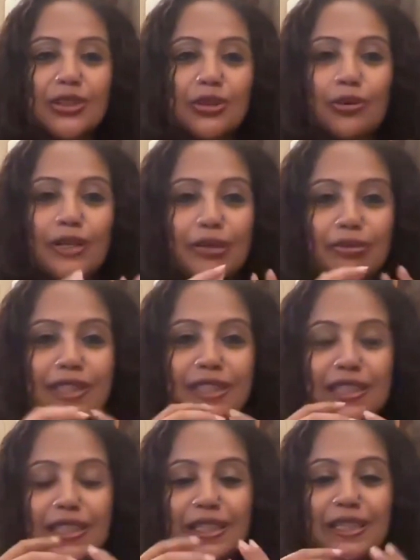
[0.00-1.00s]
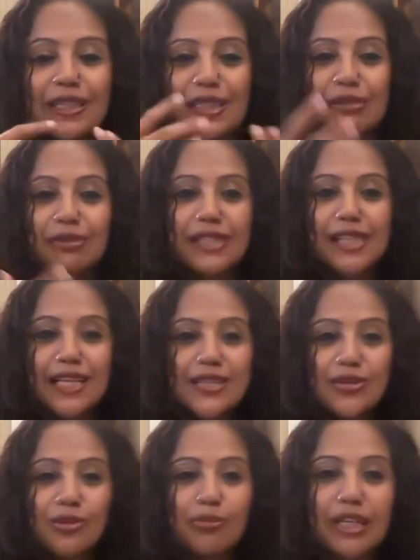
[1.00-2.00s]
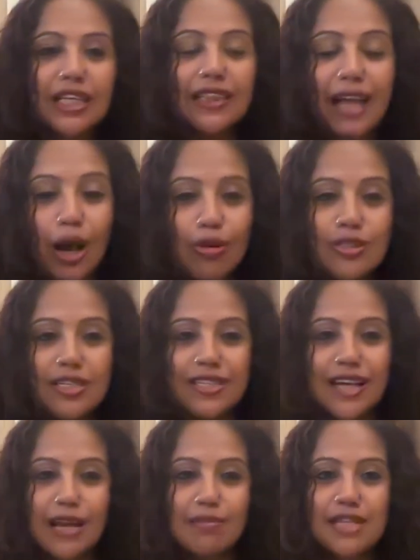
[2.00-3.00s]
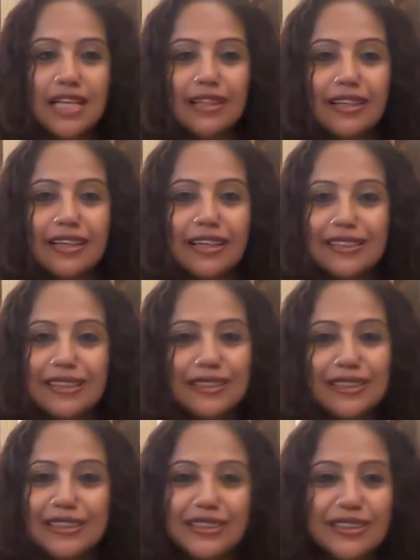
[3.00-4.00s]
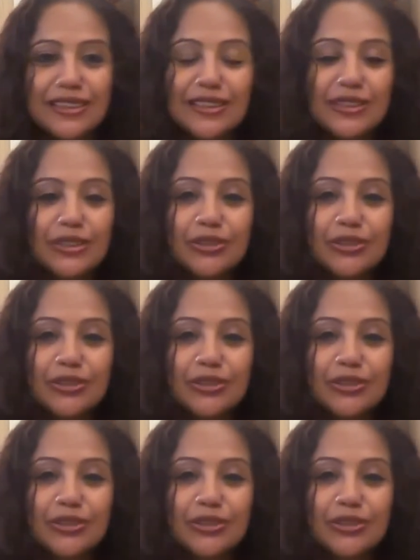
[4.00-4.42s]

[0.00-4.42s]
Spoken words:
So it was said so many thousand times I think that it just